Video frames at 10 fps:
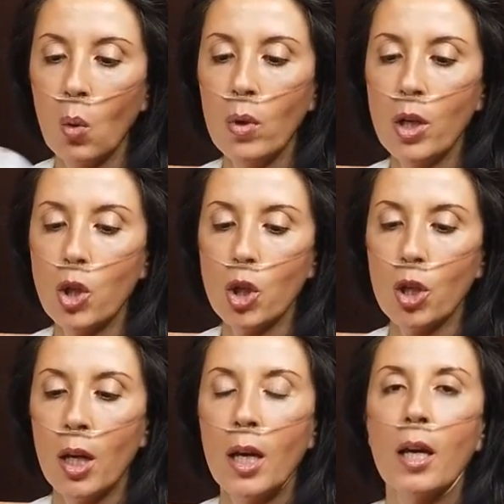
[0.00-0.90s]

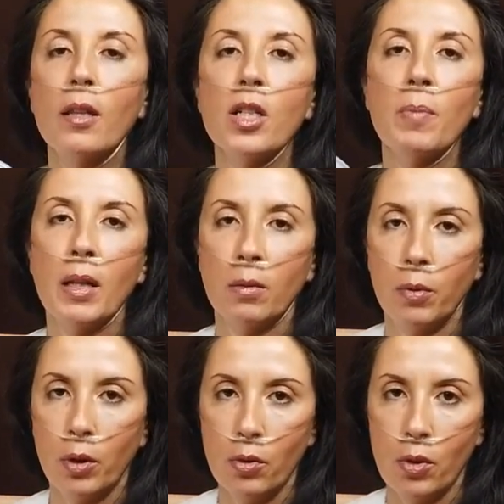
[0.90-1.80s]
which there's
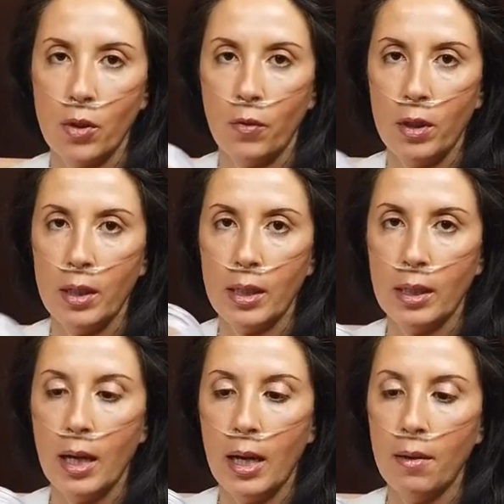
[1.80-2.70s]
multiple use for
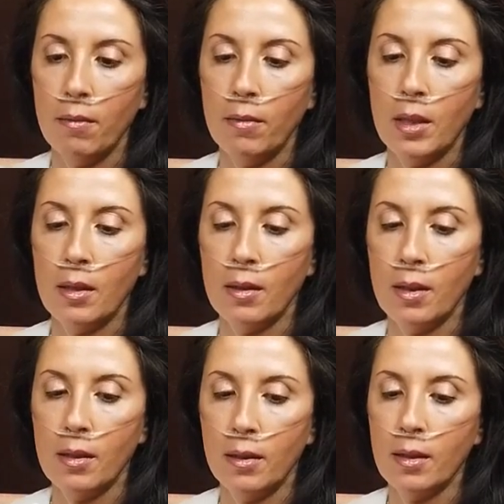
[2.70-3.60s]
this,
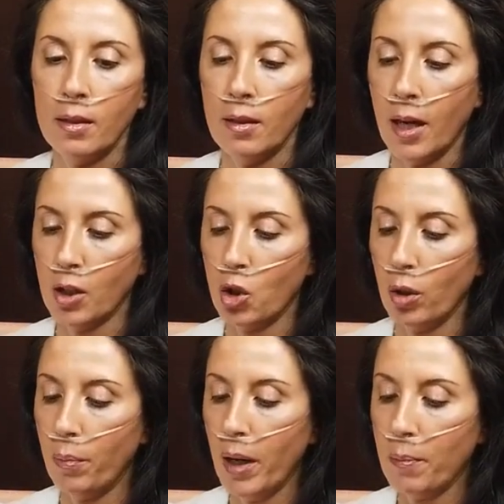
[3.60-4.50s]
this
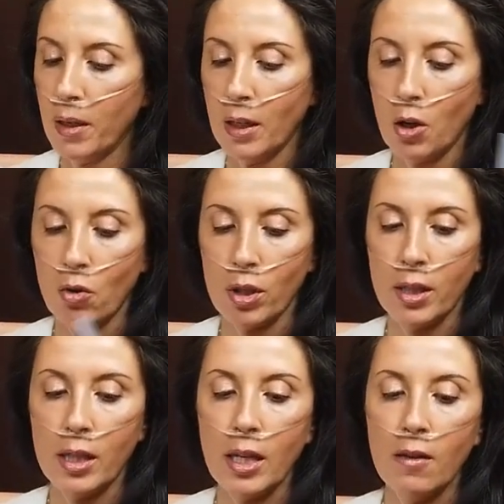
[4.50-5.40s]
extra piping that you
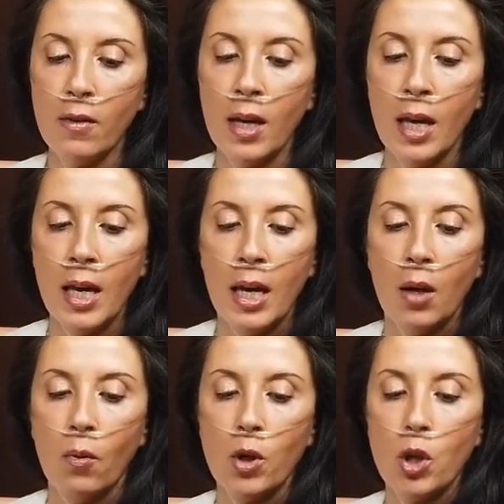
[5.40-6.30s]
receive,
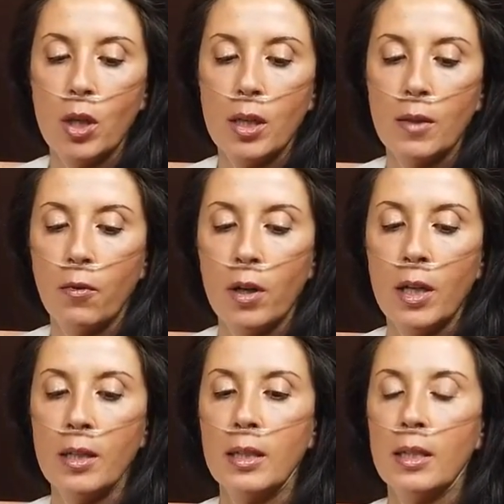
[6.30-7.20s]
which is, for an
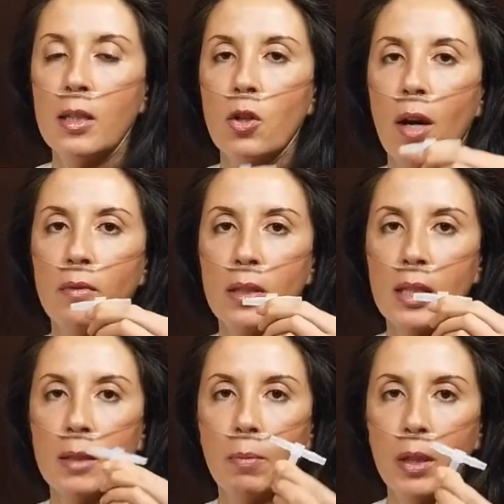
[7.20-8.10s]
instance, you have
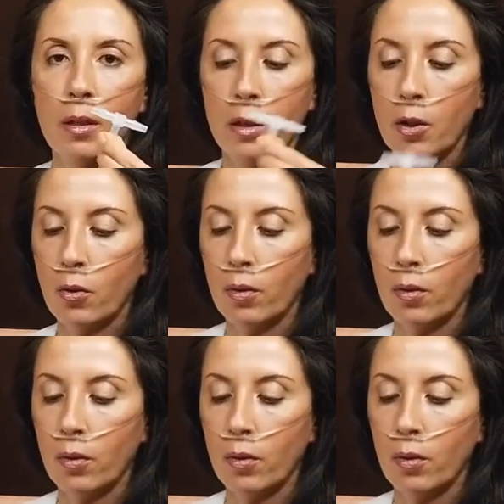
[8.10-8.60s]
this splitter.